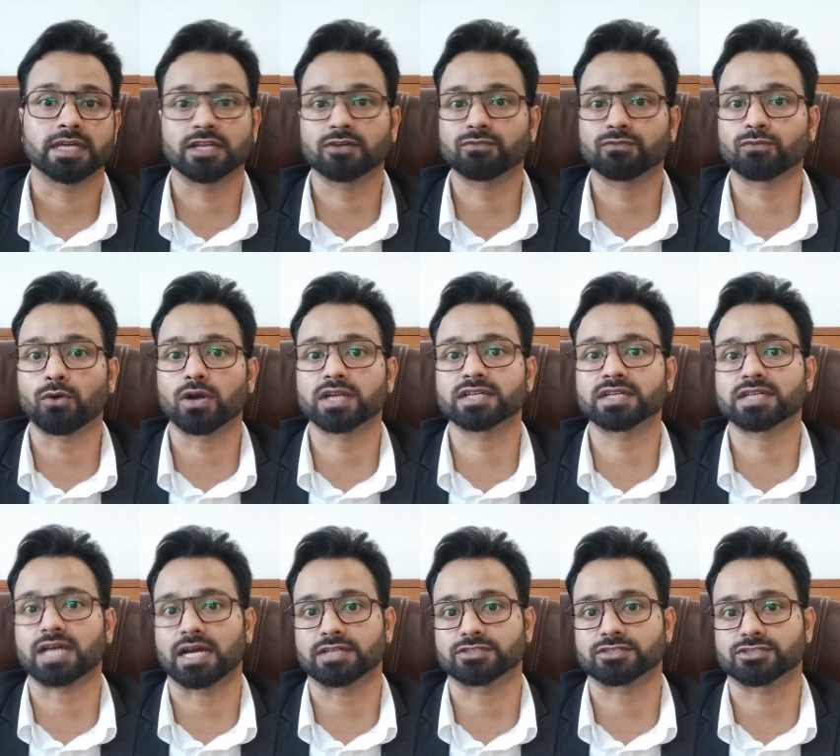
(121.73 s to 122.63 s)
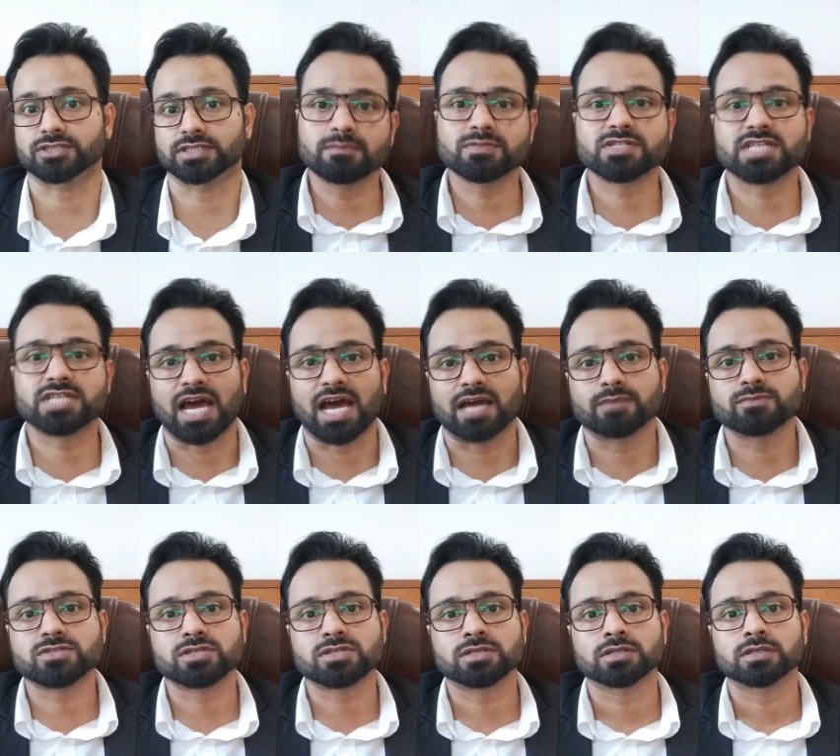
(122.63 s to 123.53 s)
in a foreign country.
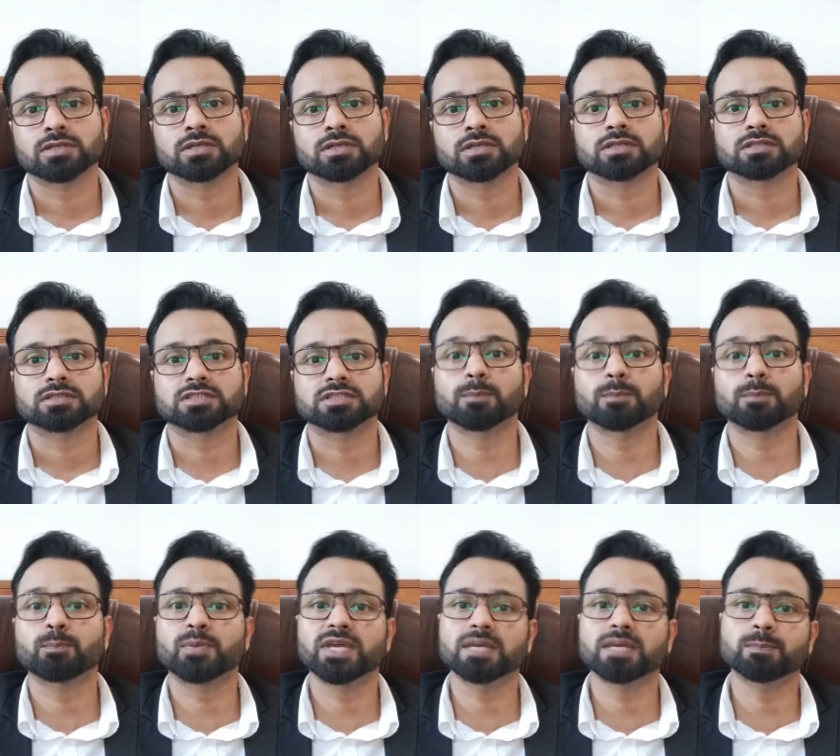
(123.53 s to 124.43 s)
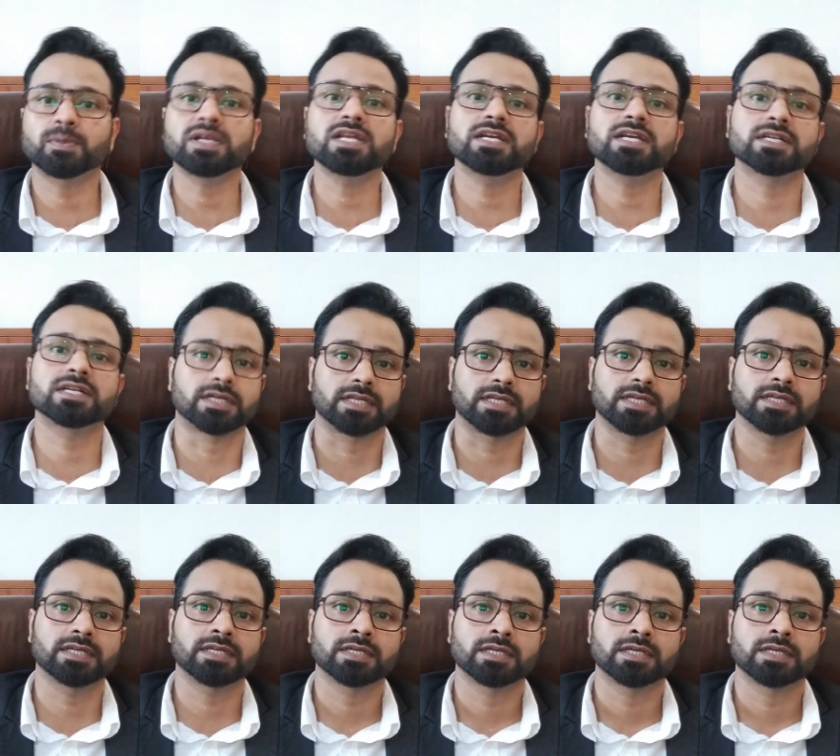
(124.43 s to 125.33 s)
Sometimes the people in a
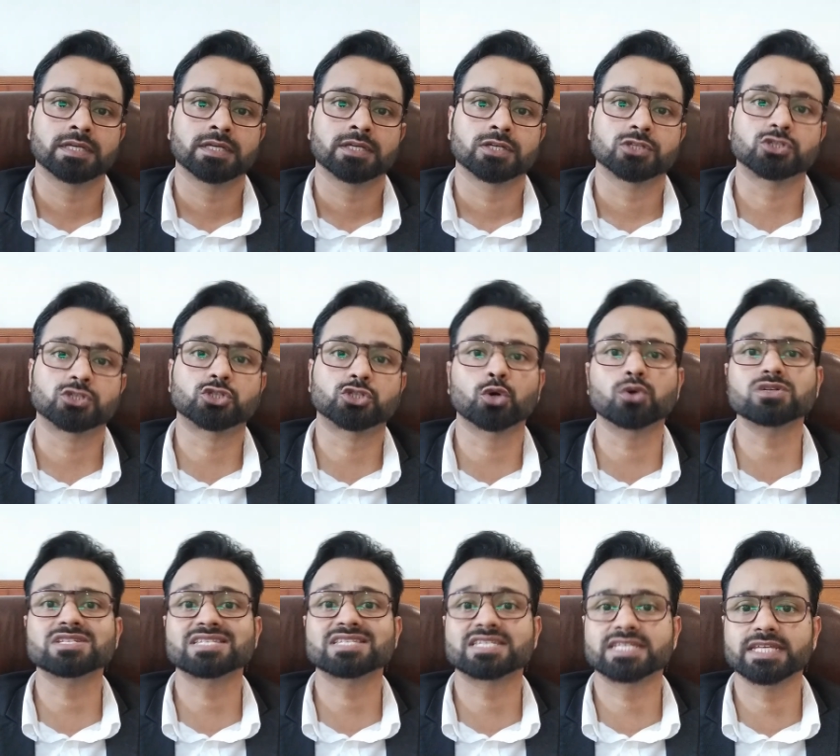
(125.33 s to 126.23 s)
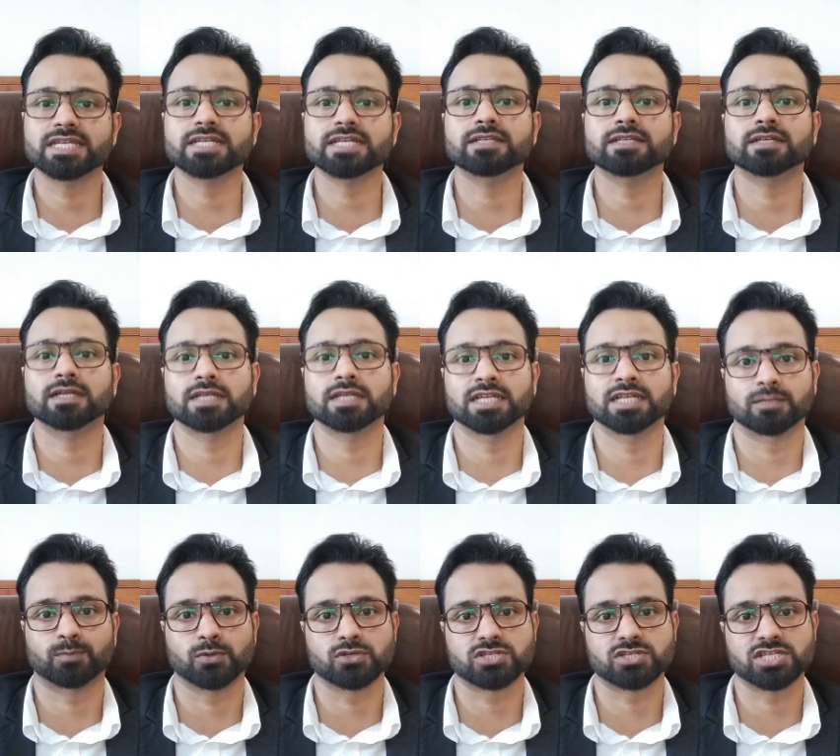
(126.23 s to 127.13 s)
hurry don't see the legal
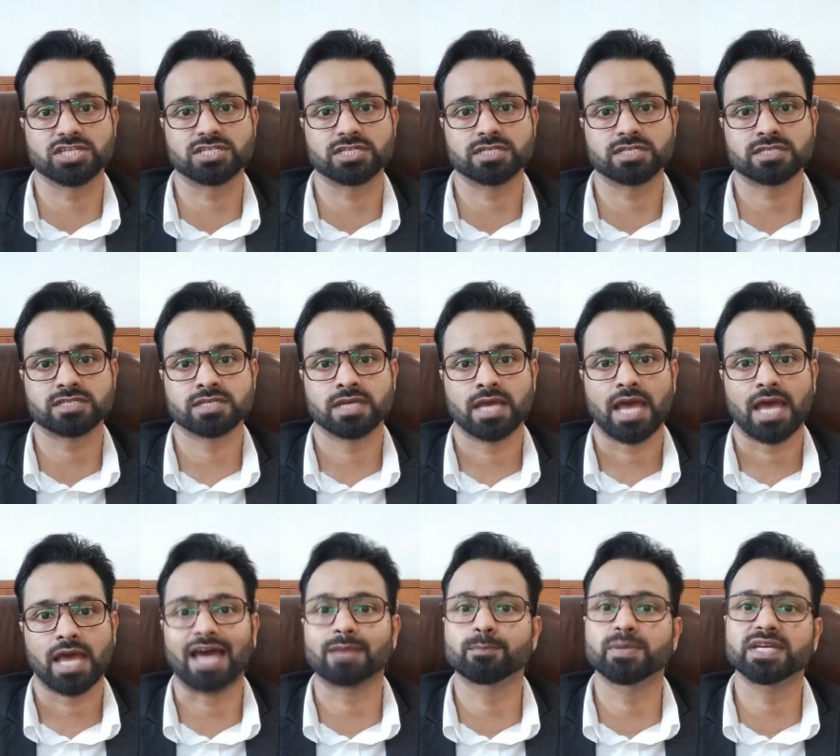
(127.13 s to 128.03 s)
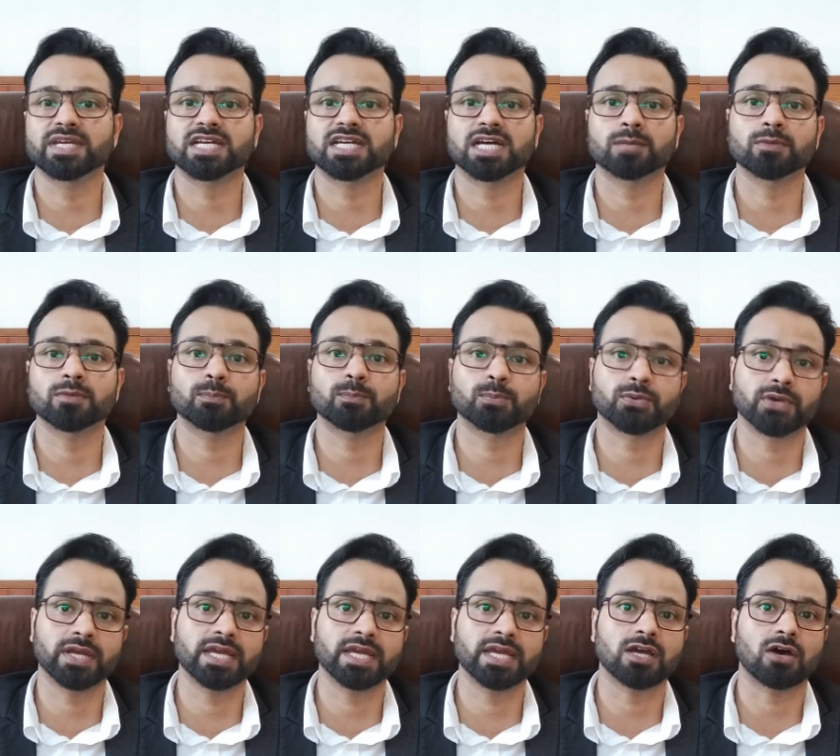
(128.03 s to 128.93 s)
procedures and become a
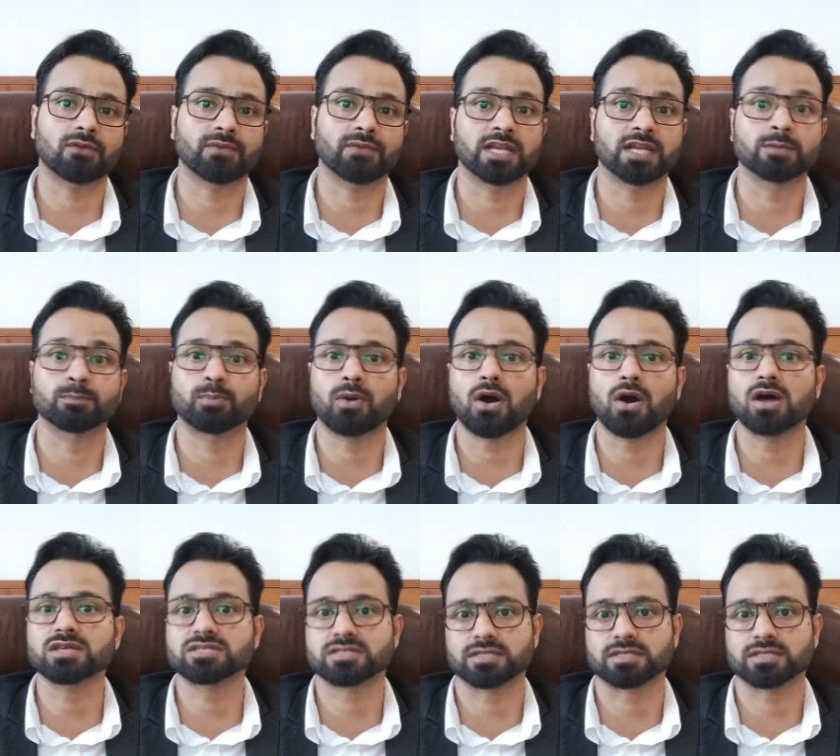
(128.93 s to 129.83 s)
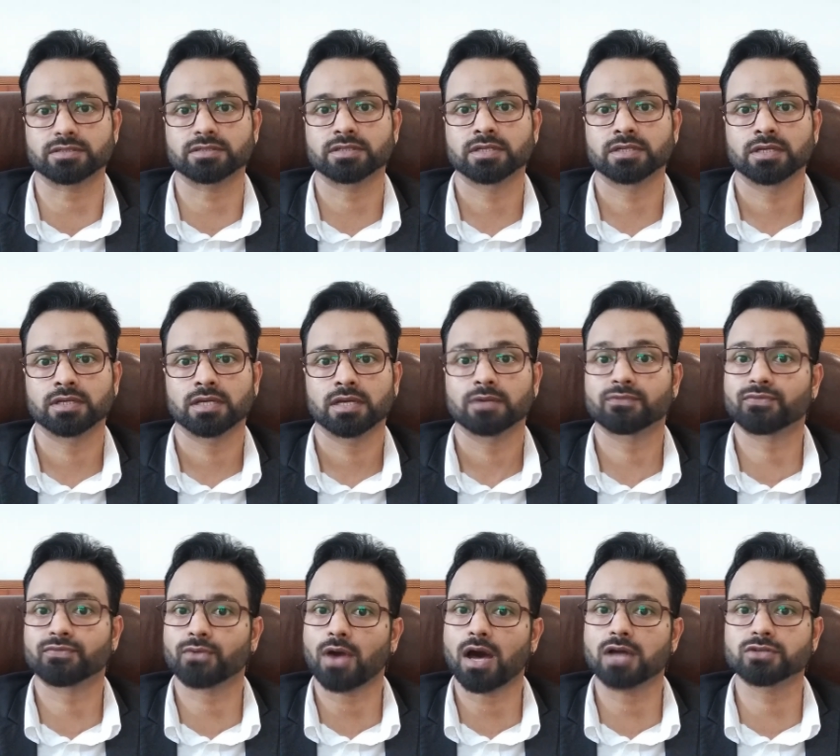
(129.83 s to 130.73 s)
prey of an impostor,
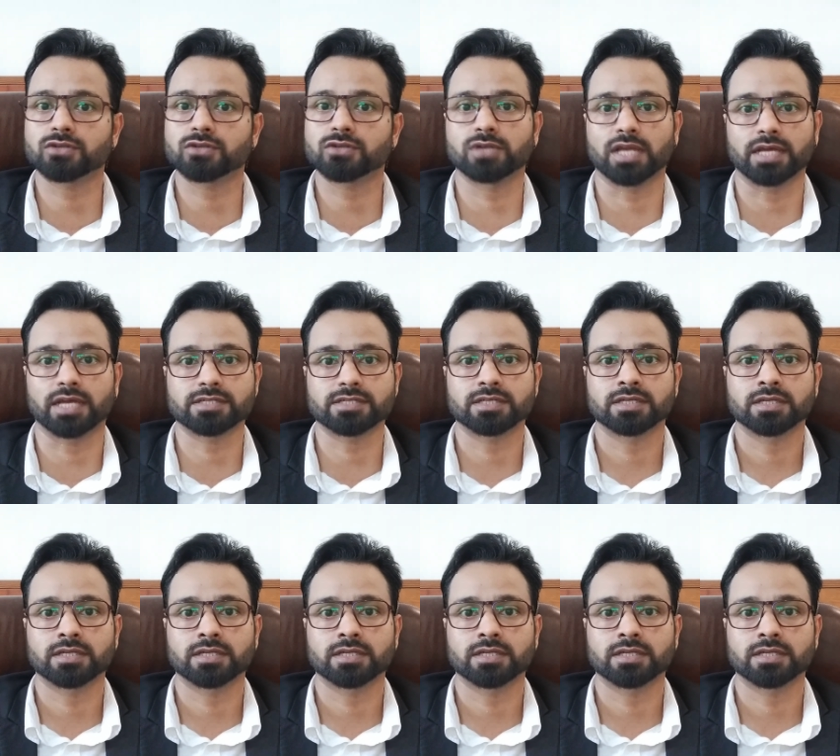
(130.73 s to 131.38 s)
fraudulent,